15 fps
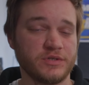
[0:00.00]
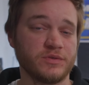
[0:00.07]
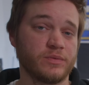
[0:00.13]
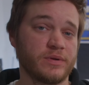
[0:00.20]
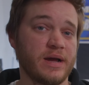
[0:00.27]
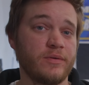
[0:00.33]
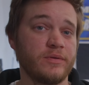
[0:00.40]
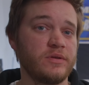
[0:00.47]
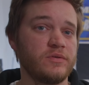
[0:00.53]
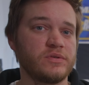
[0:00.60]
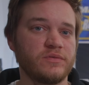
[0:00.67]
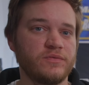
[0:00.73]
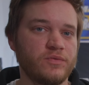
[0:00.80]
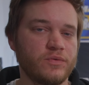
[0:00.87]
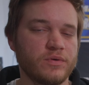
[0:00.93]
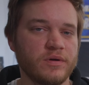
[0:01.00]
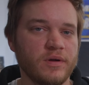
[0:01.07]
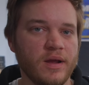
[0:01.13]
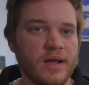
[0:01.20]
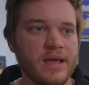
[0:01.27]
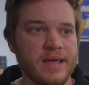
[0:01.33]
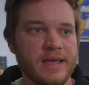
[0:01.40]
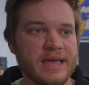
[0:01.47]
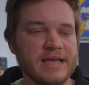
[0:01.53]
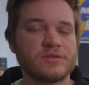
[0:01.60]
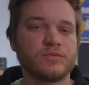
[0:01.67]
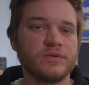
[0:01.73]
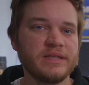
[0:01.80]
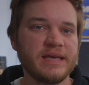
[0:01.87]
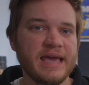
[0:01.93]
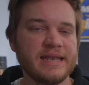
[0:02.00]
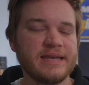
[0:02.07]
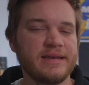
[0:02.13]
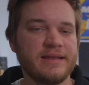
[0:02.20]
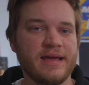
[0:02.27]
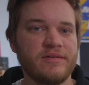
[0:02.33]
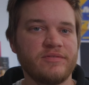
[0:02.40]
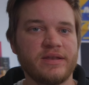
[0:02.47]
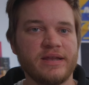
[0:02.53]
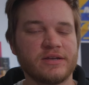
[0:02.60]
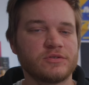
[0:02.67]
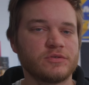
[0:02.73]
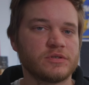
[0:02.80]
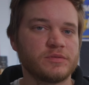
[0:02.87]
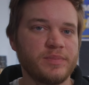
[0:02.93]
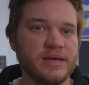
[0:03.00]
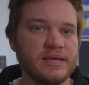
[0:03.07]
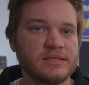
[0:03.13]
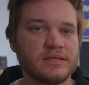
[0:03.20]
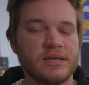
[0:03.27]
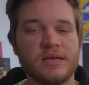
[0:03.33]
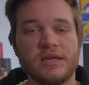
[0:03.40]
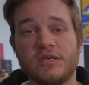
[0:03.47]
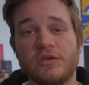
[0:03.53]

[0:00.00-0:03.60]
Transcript: is what I would use it for, it's really handy to have that extra space.